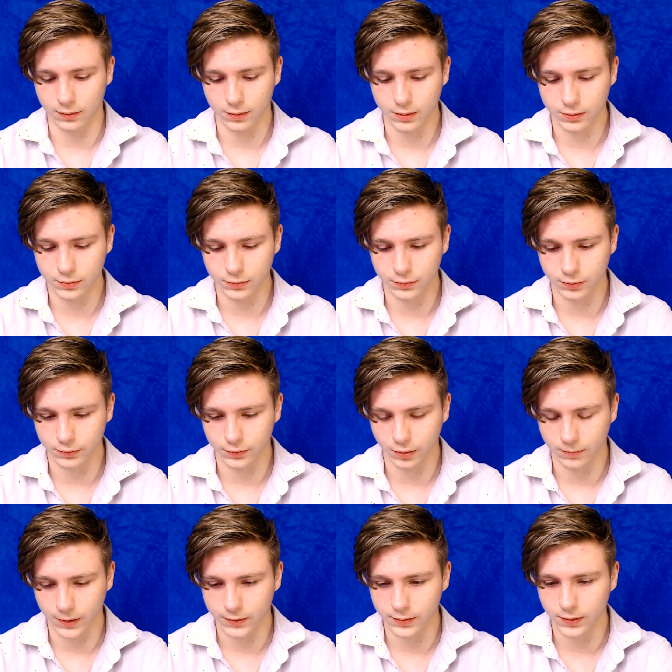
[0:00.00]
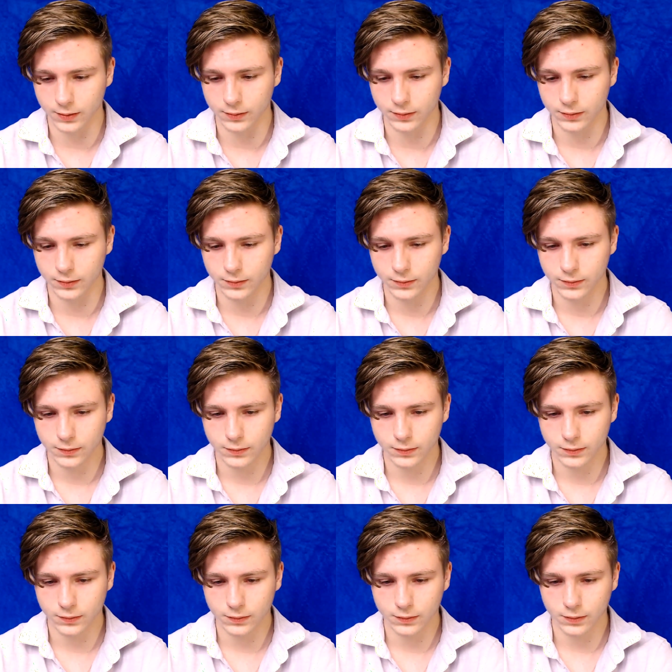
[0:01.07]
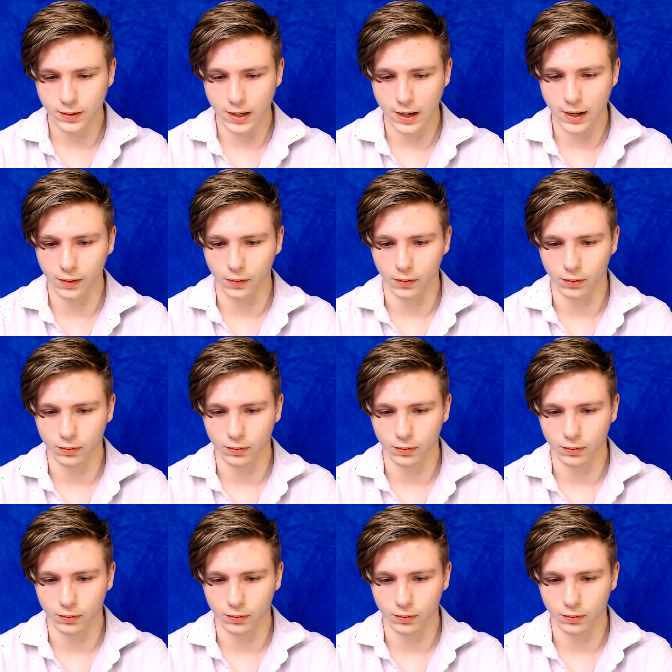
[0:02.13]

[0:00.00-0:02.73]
It just does not make sense at all.